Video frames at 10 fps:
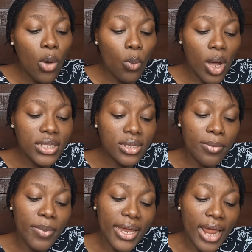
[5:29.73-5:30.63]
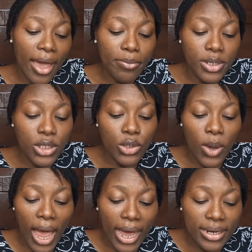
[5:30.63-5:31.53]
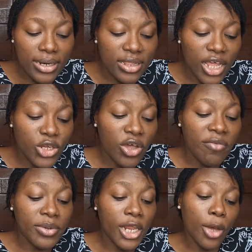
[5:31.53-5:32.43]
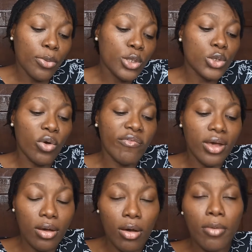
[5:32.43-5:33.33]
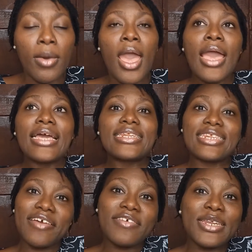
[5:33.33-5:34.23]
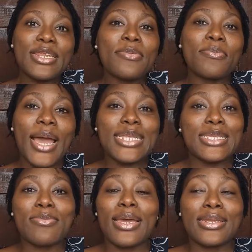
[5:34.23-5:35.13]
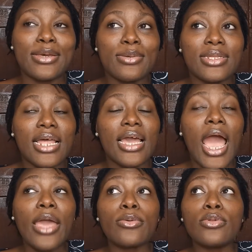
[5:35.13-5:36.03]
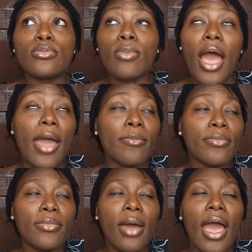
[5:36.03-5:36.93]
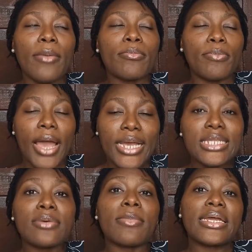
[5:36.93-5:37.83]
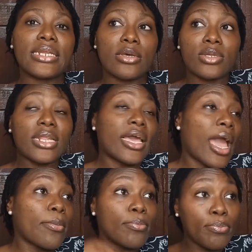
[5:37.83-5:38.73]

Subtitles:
what's a bad habit you had that you have been able to overcome? Definitely biting my nails. Like I bite my nails. Like